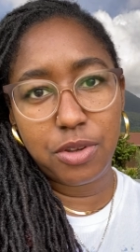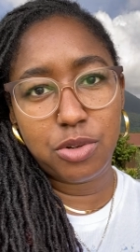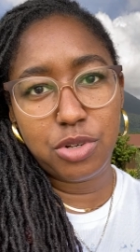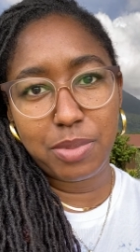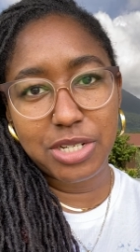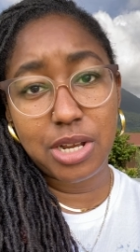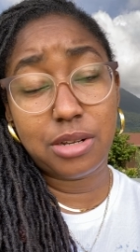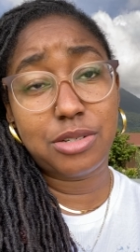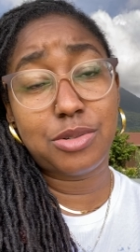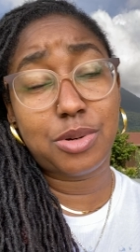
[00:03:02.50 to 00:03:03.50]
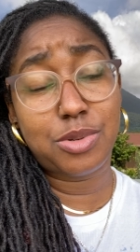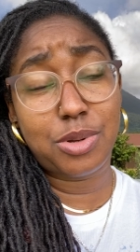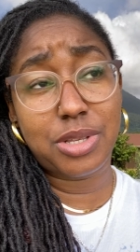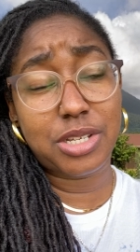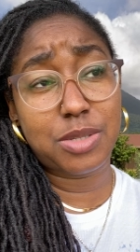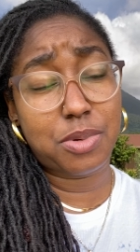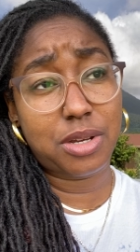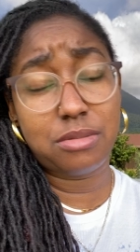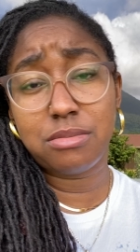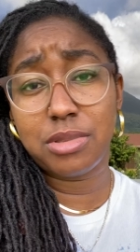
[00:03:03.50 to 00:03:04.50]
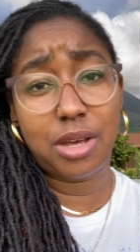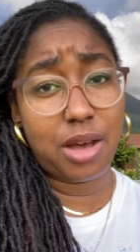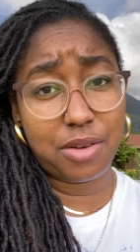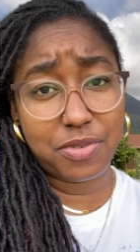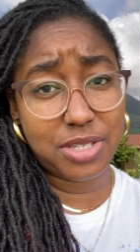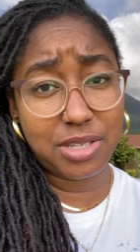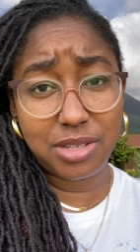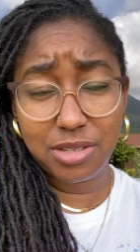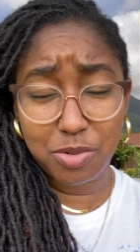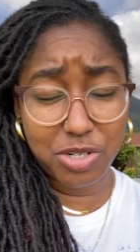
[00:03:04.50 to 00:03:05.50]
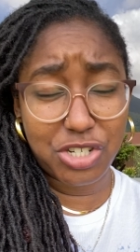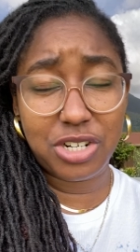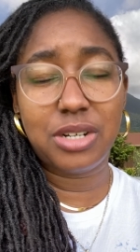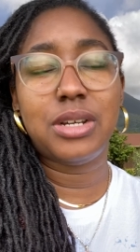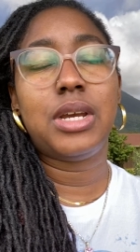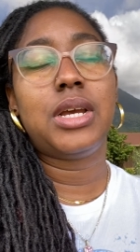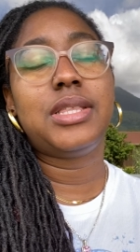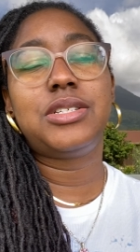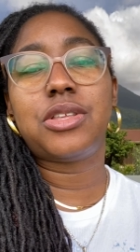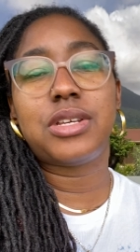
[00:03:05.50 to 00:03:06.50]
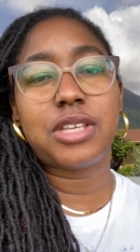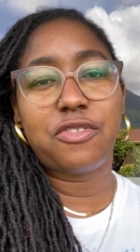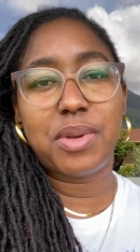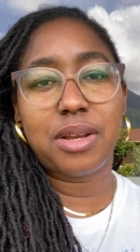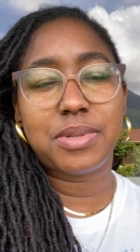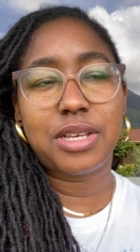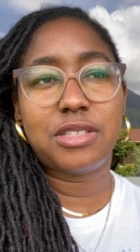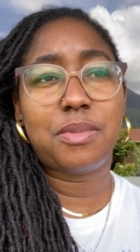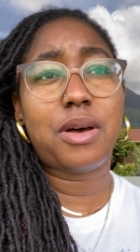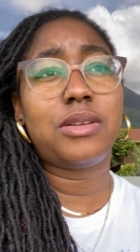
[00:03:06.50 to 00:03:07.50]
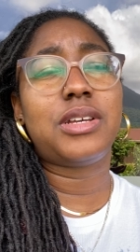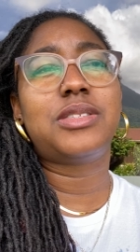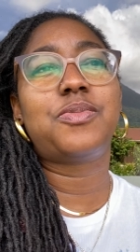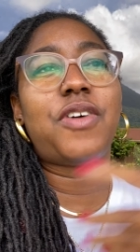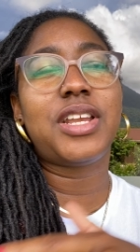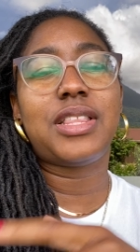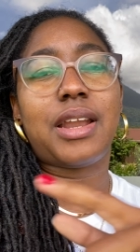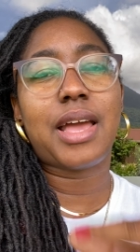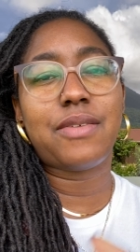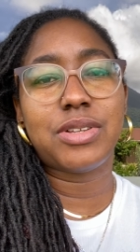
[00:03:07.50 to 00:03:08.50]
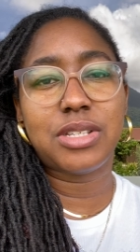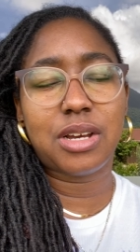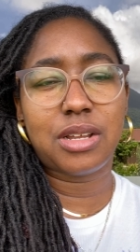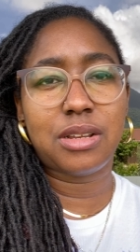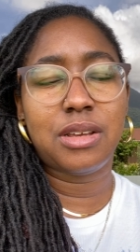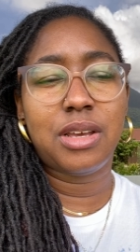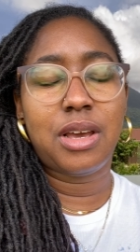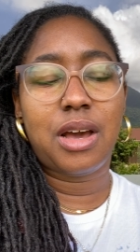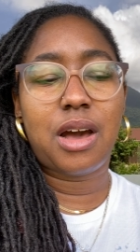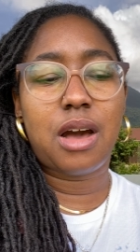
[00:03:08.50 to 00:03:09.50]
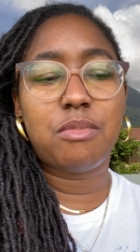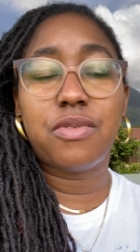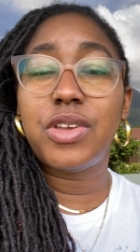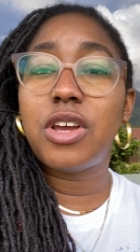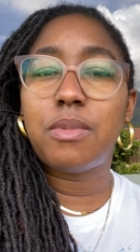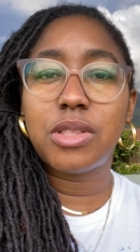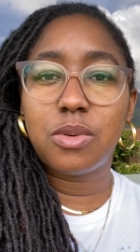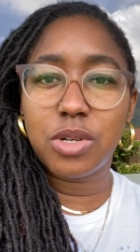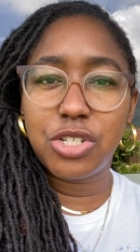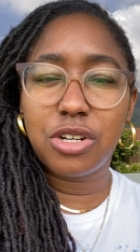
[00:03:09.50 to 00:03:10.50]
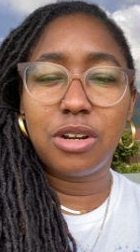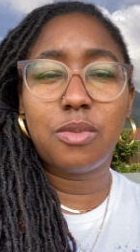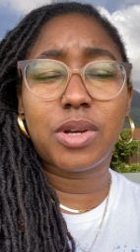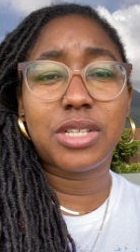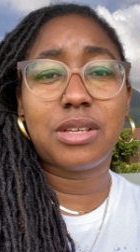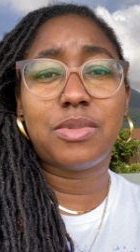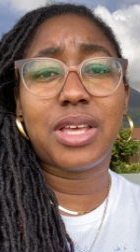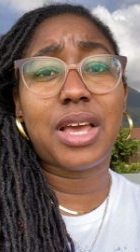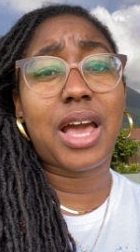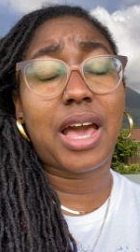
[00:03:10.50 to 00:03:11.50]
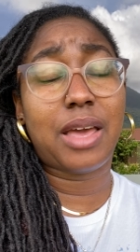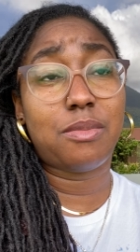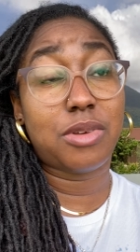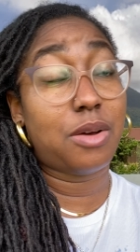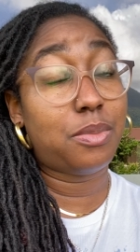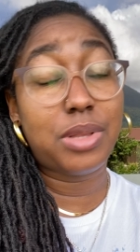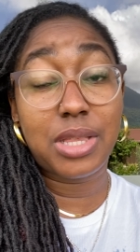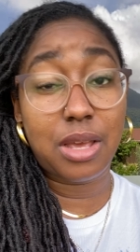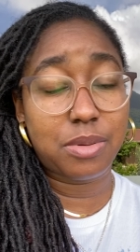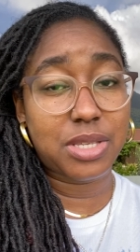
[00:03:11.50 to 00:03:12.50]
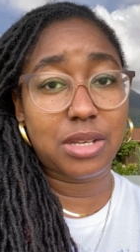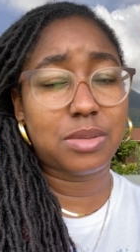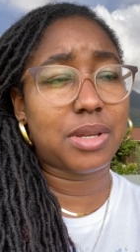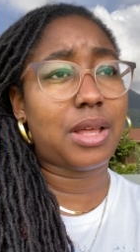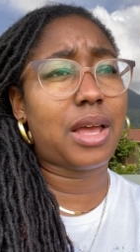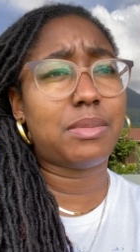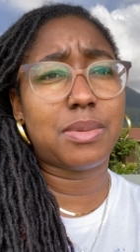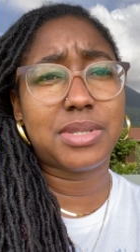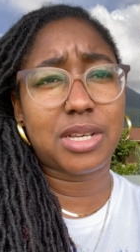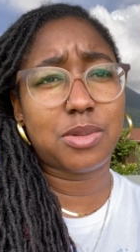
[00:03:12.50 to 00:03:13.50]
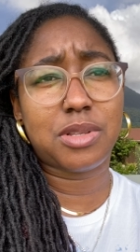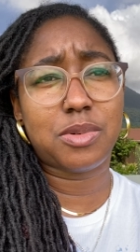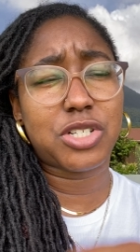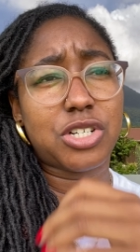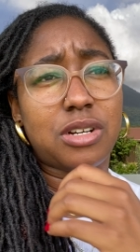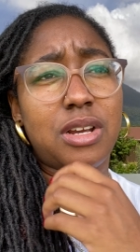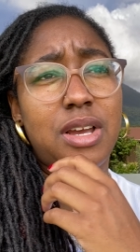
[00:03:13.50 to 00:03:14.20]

you're new to my channel, you don't know this, but The Office, The Witcher, these are things I've been obsessed about. It's funny that I haven't done um, a video about The Witcher when it's something I'm completely obsessed with. I am obsessed with The Witcher.